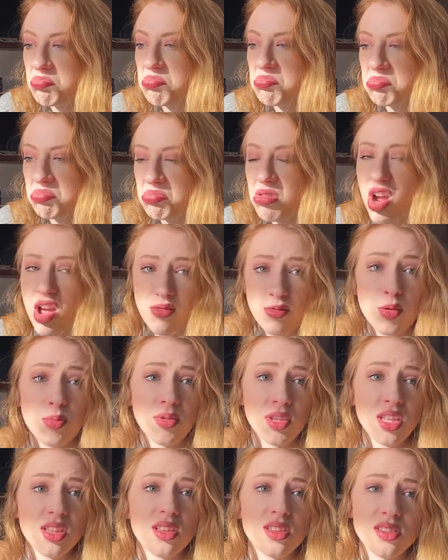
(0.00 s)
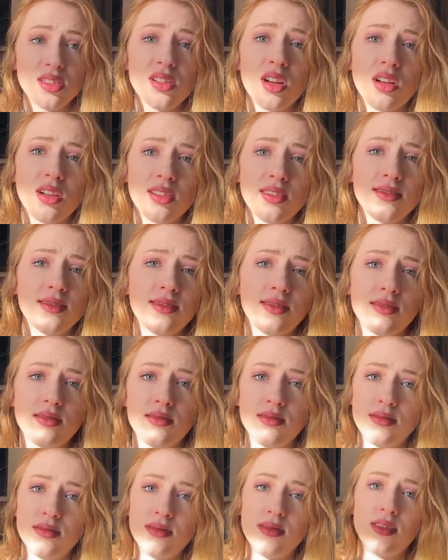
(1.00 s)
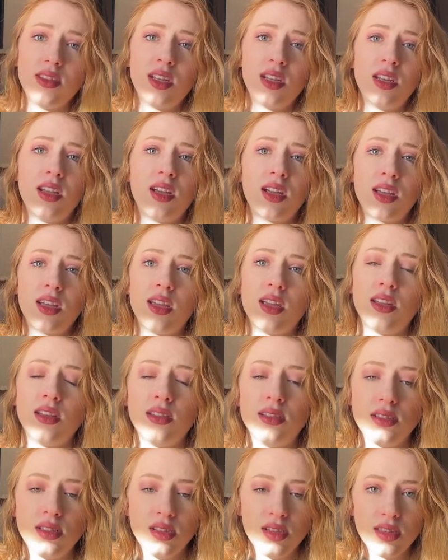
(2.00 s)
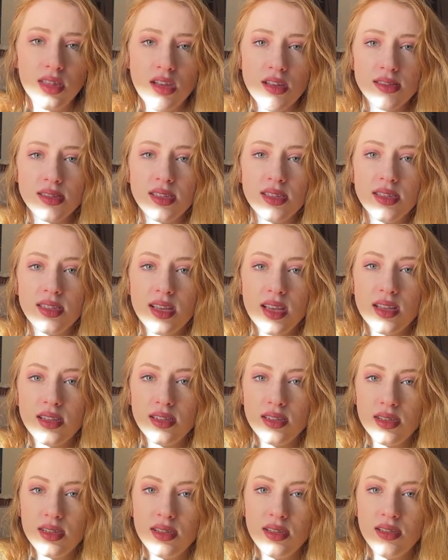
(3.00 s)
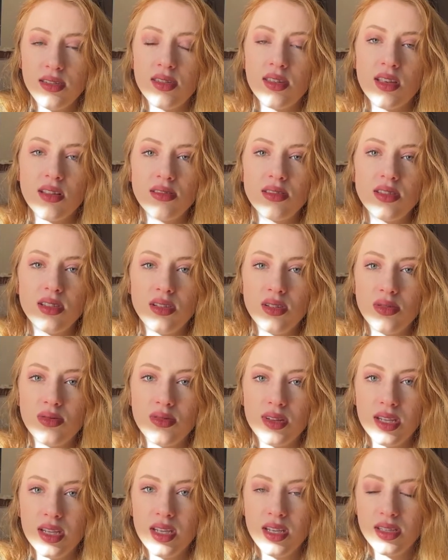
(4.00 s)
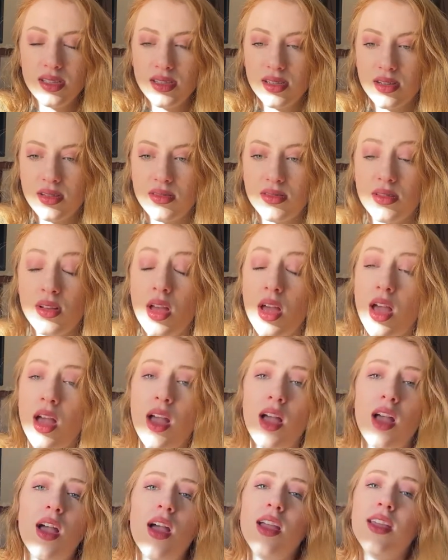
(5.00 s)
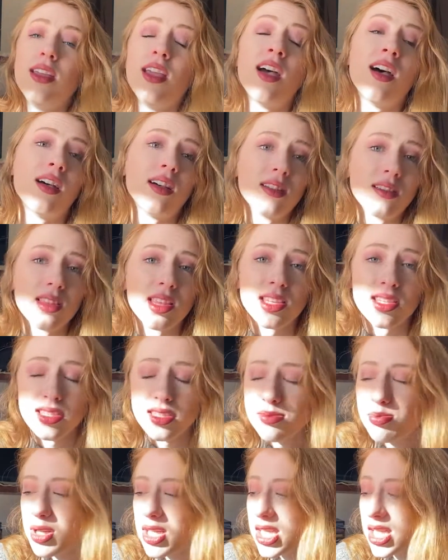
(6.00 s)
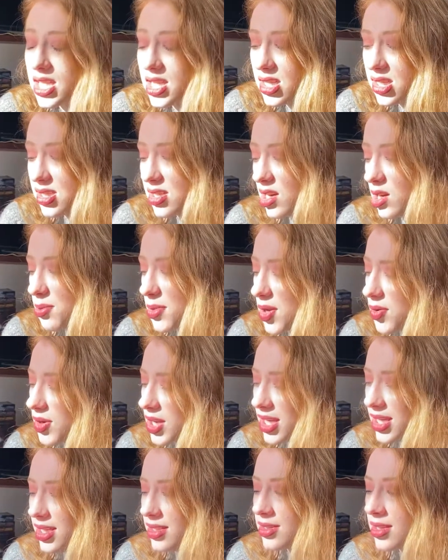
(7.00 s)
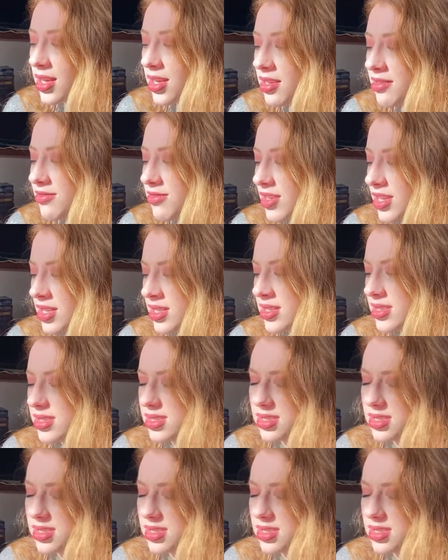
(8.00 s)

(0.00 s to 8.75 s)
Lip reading: probably the start of the decade, 2010 to 2020, so yeah, that's basically the start of my reading life, and